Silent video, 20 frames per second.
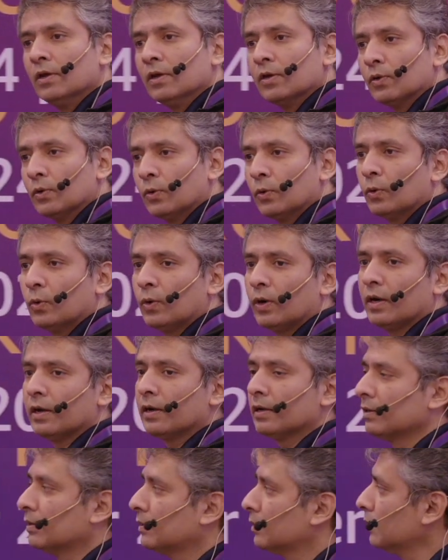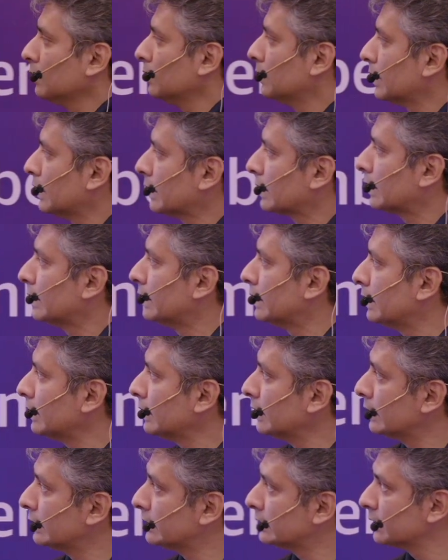go and directly
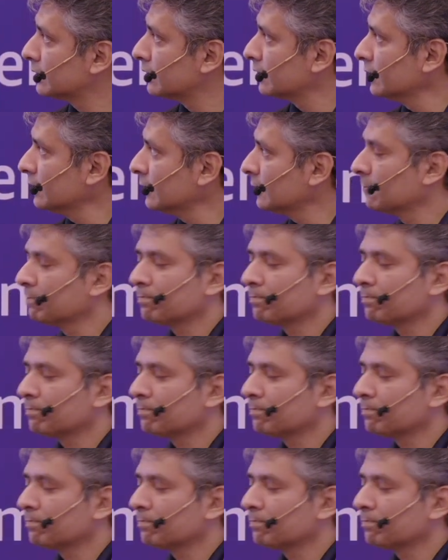integrate